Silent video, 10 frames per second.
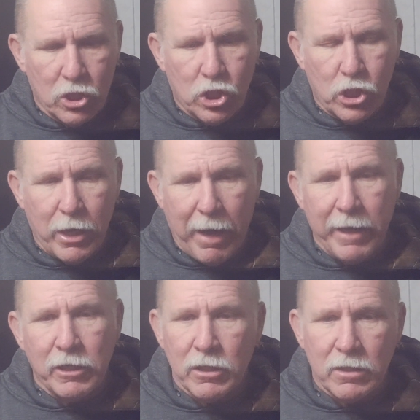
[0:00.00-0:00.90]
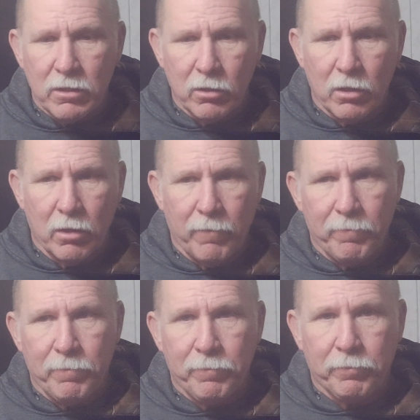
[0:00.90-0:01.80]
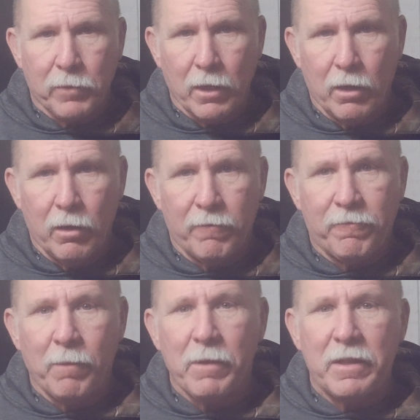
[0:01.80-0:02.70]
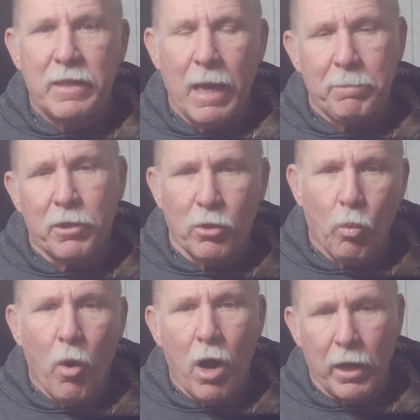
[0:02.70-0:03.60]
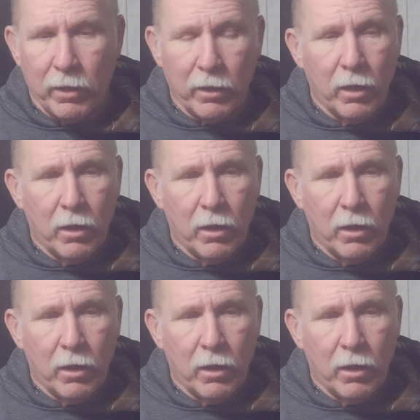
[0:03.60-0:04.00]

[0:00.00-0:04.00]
changes from the depth of the water.